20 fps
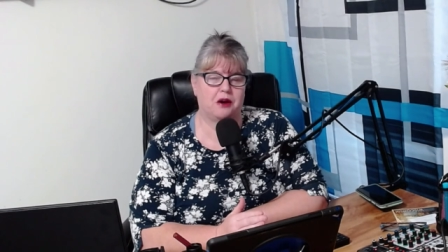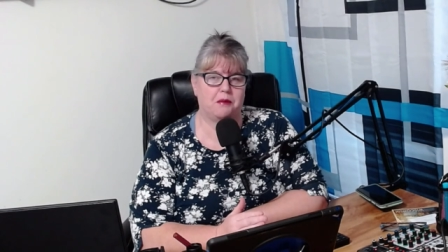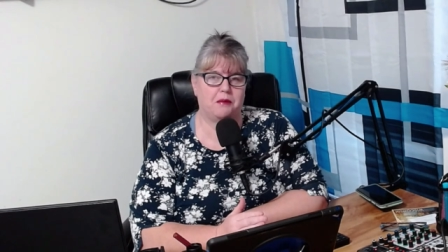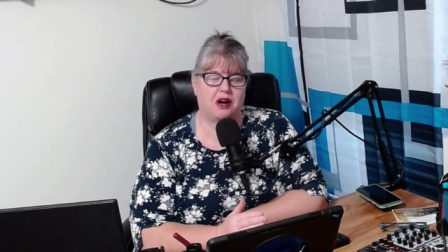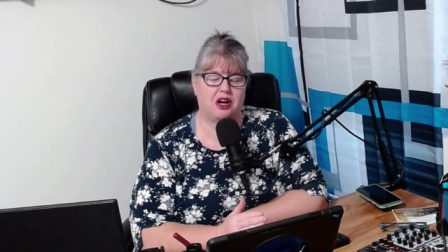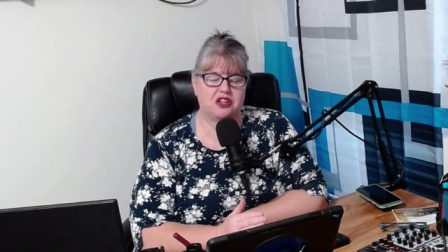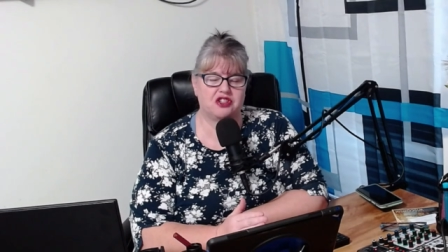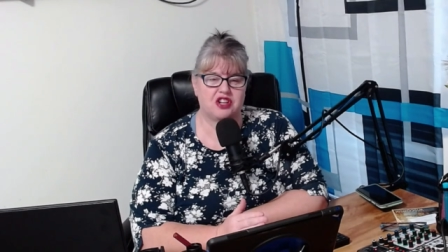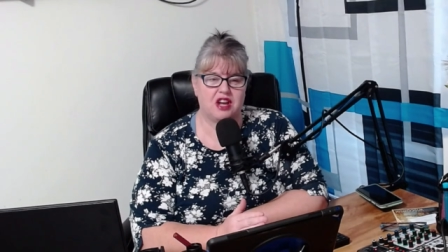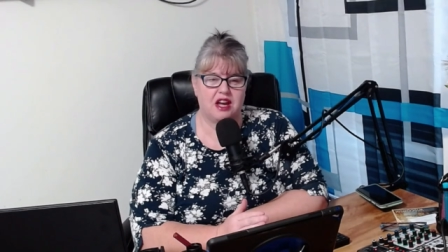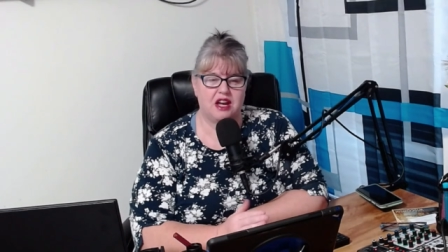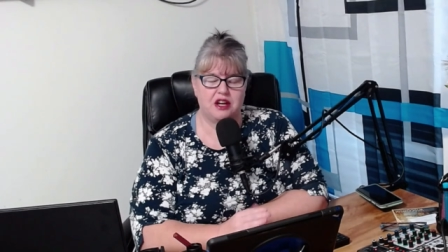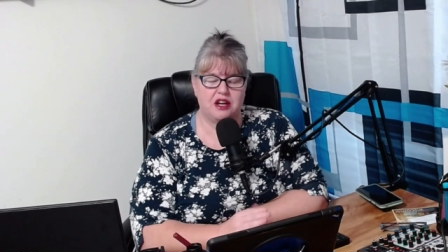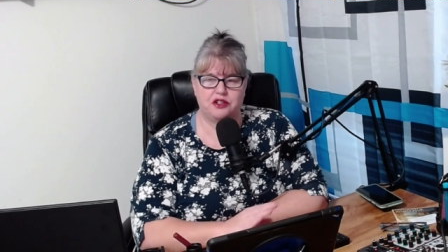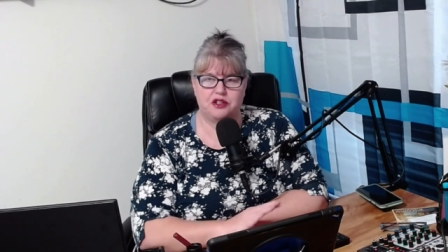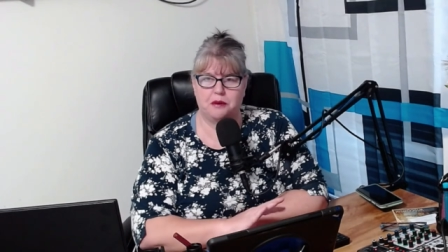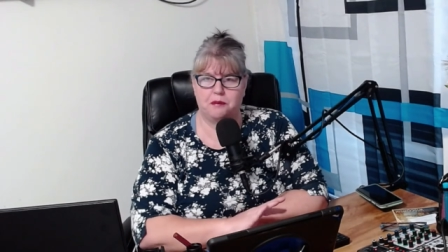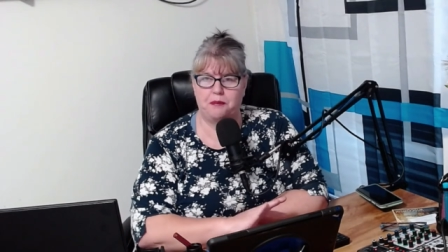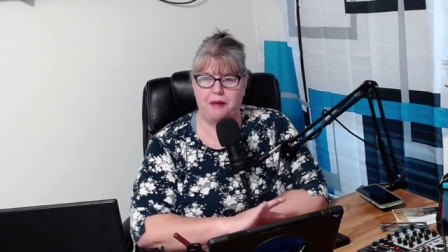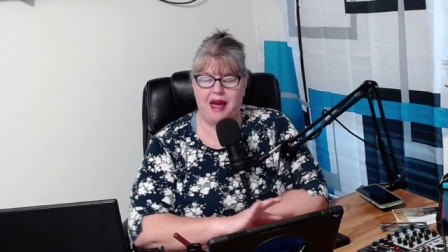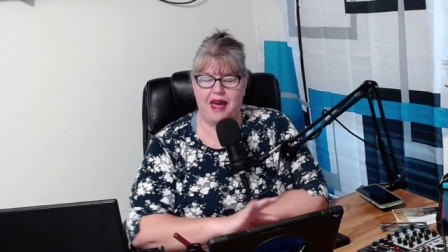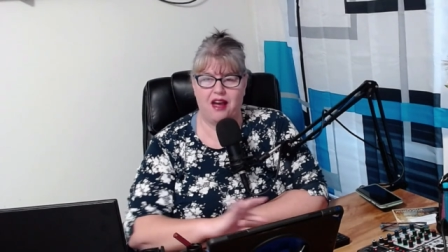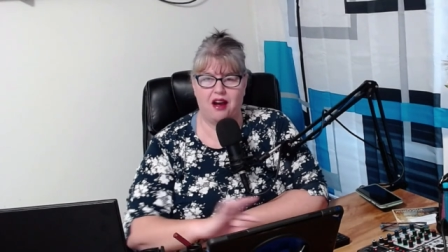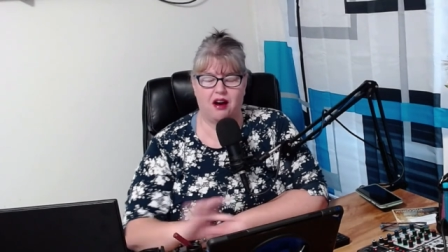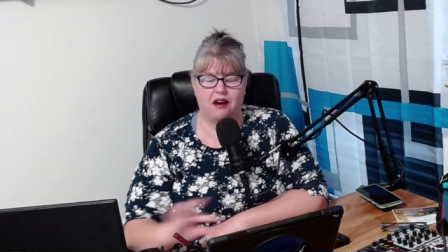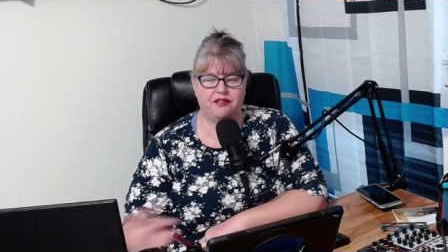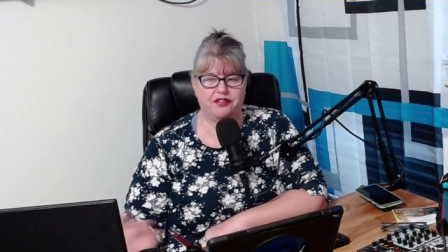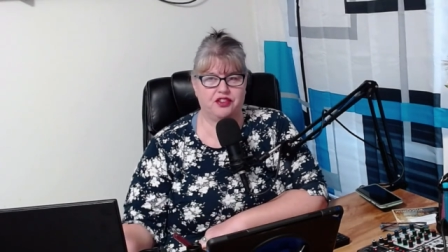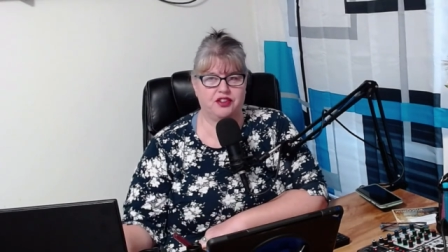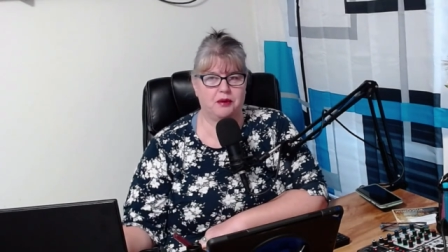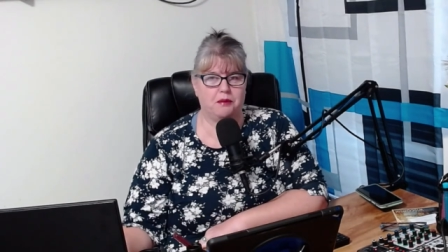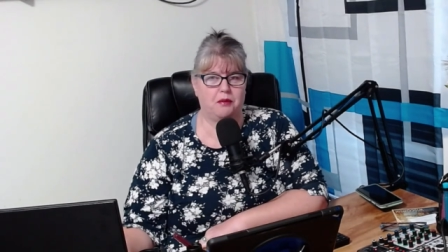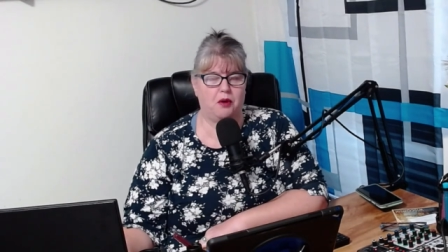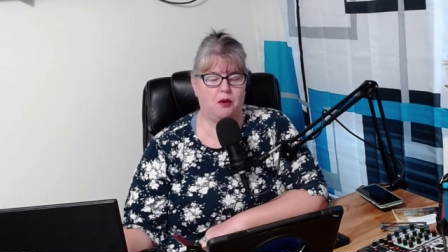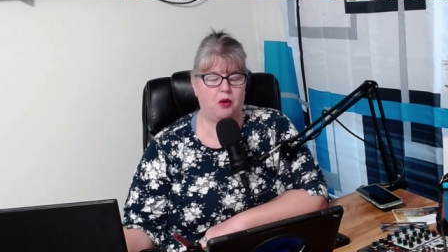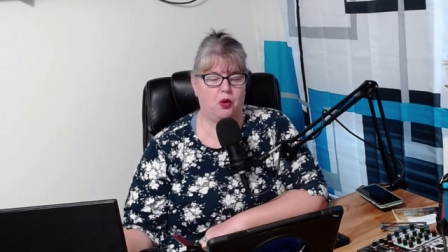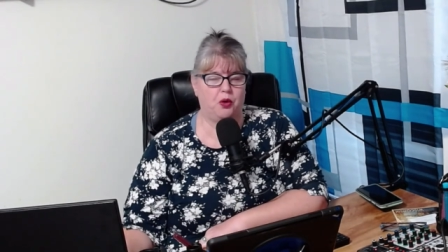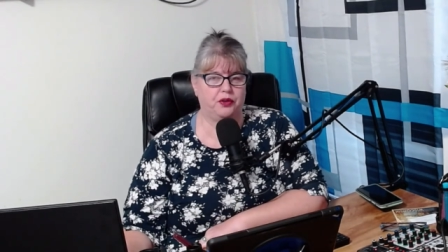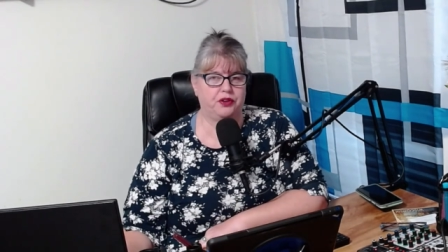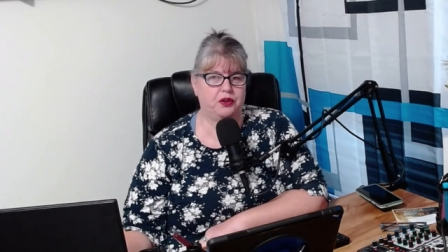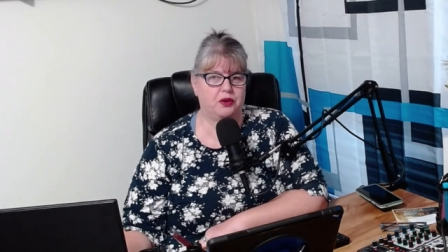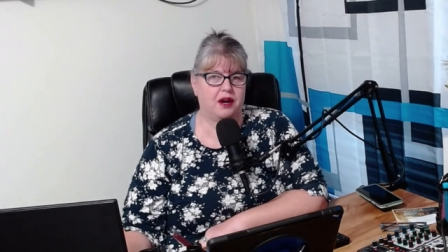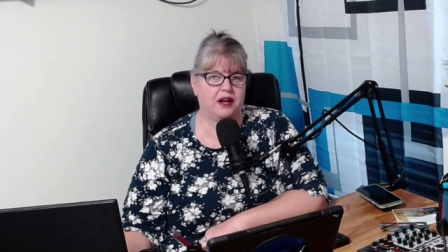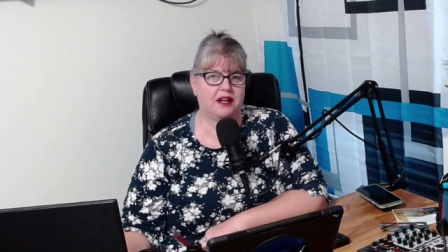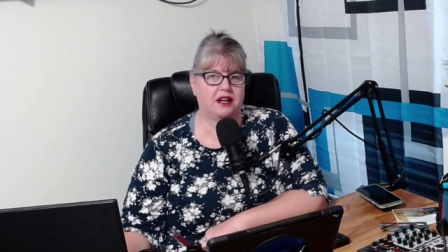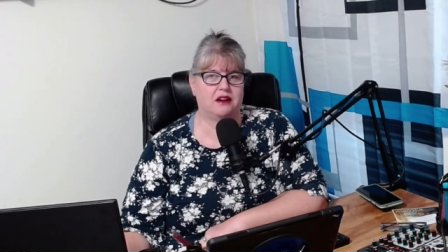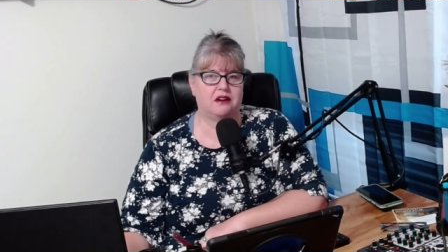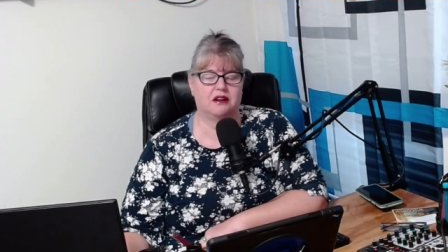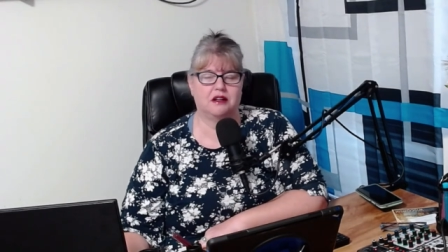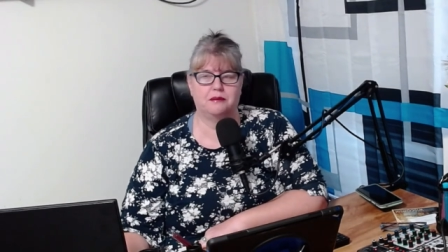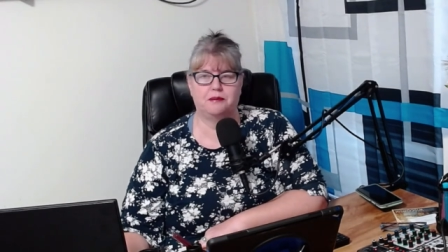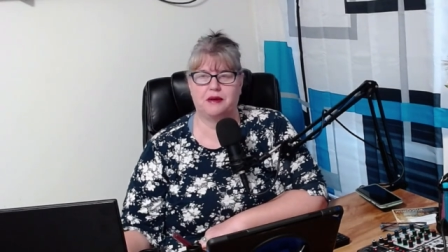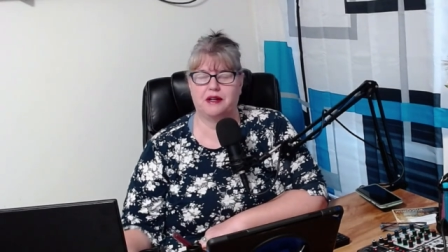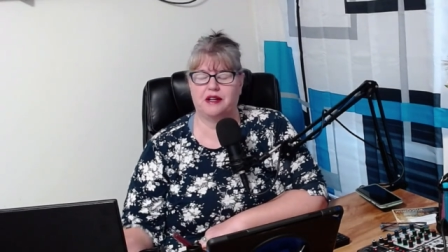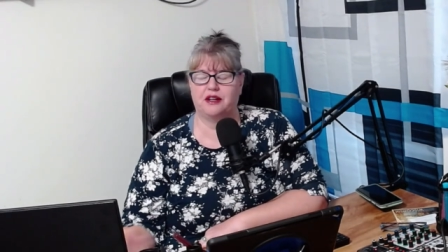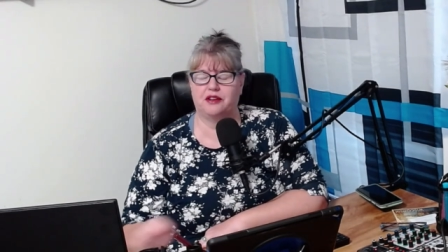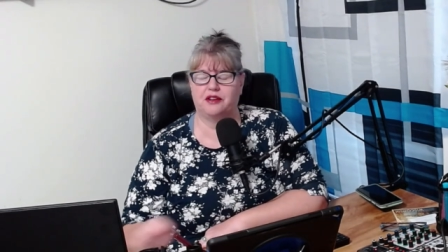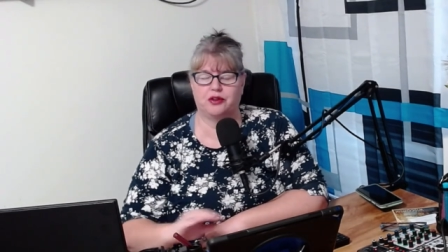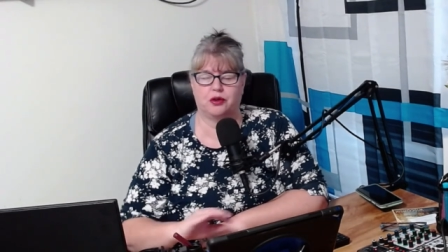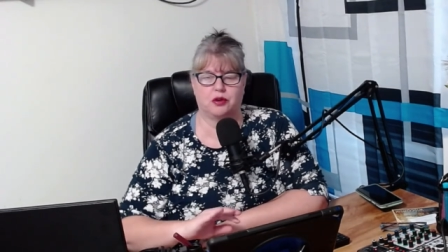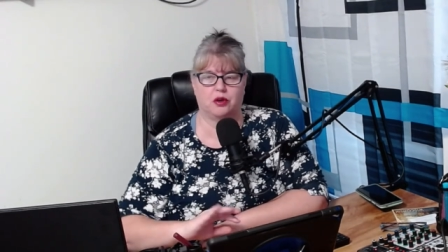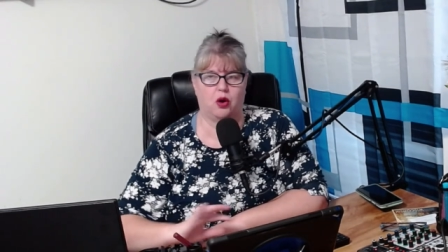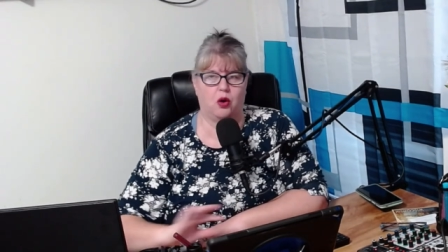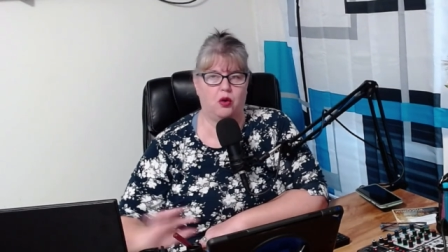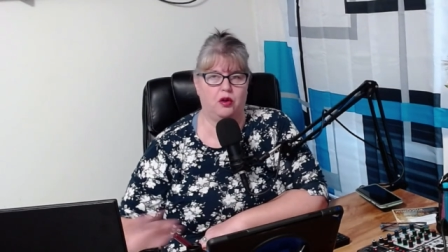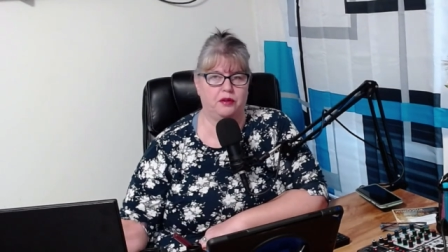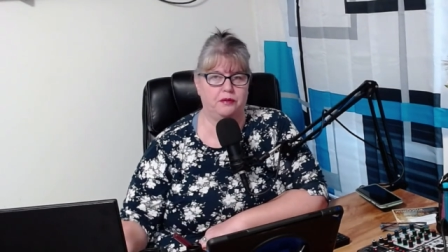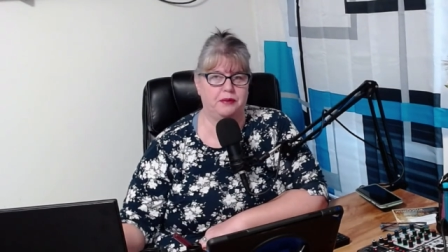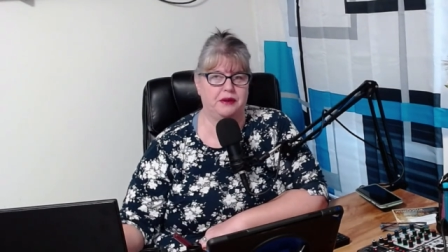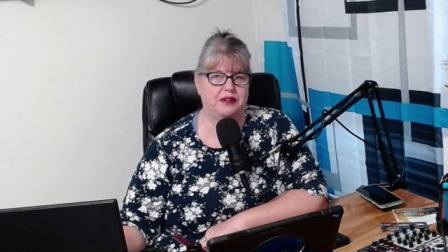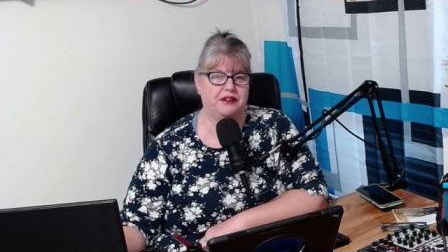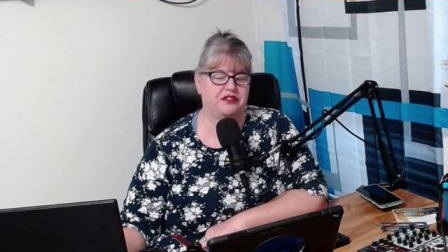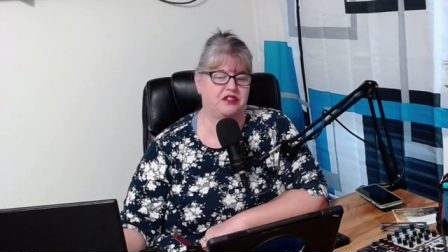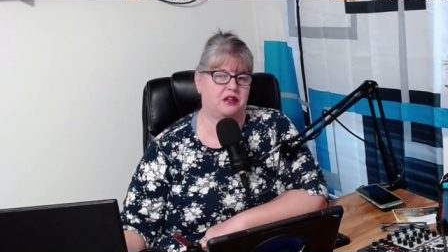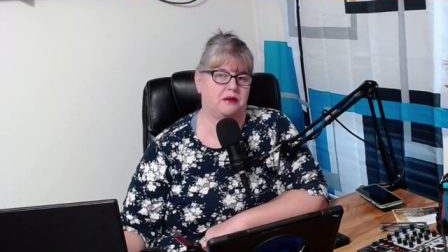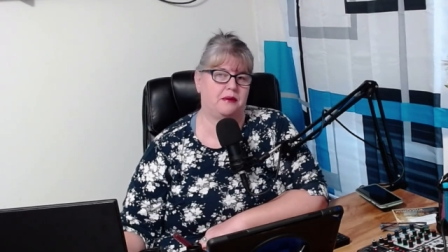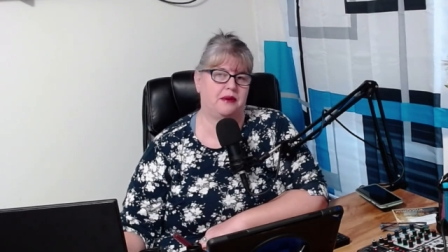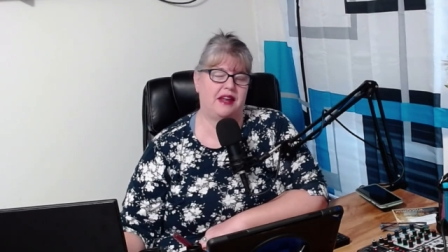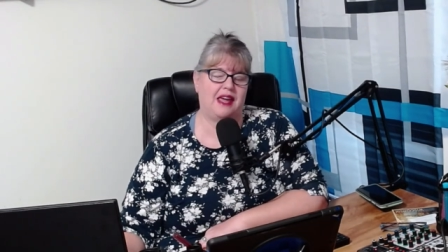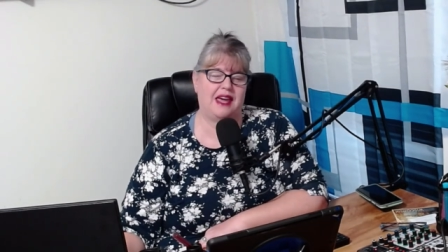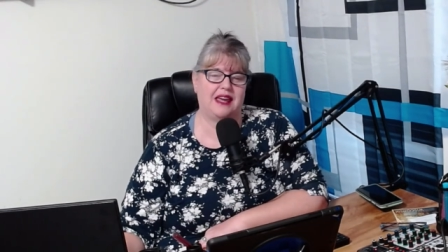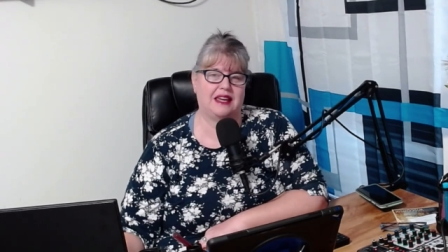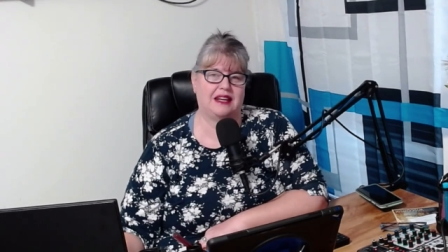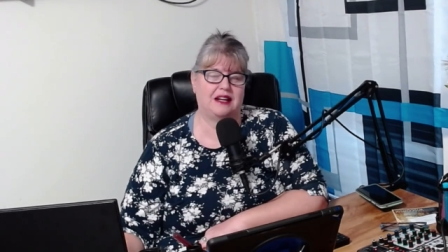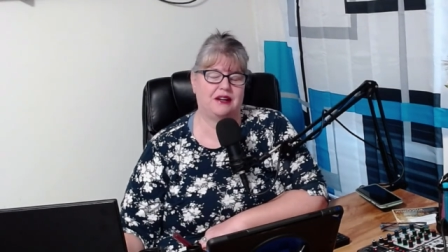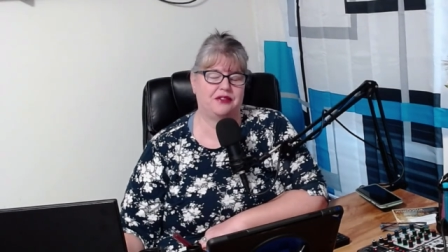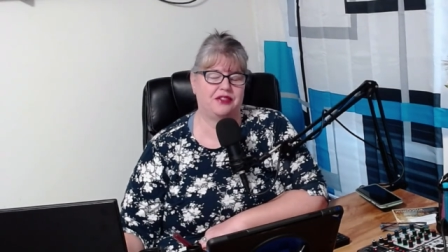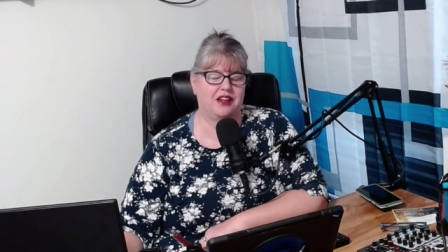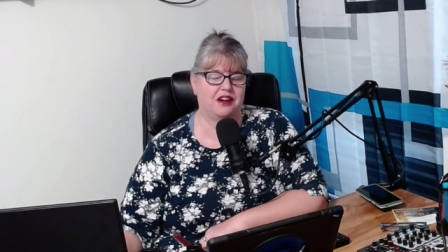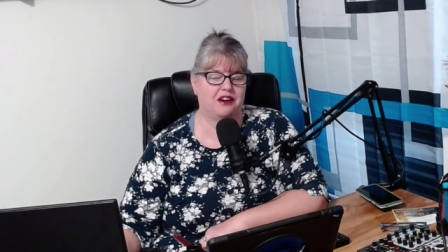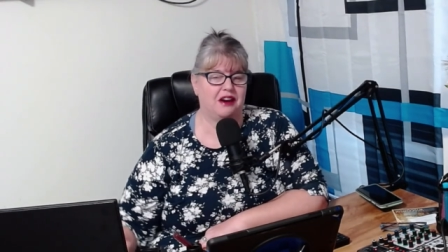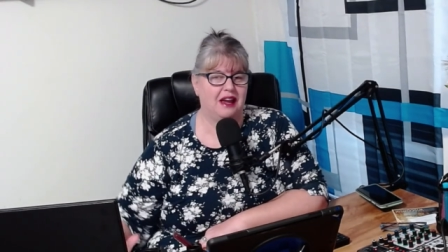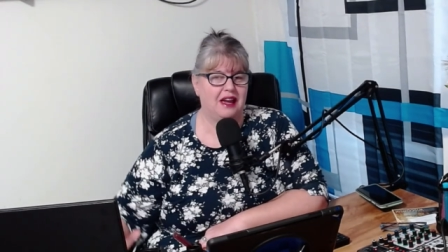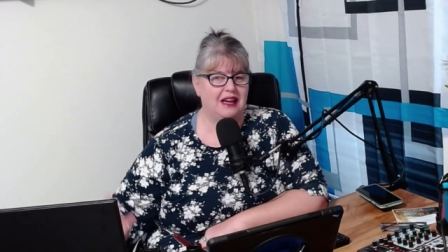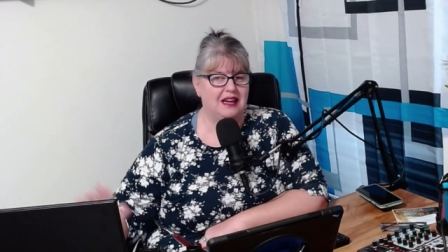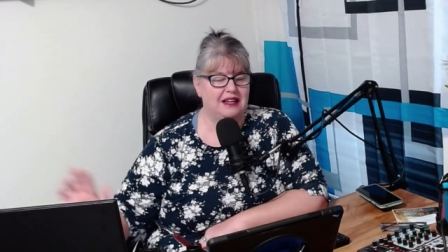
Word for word: or March to pay off some old credit card bills or old bills that have been hanging out there.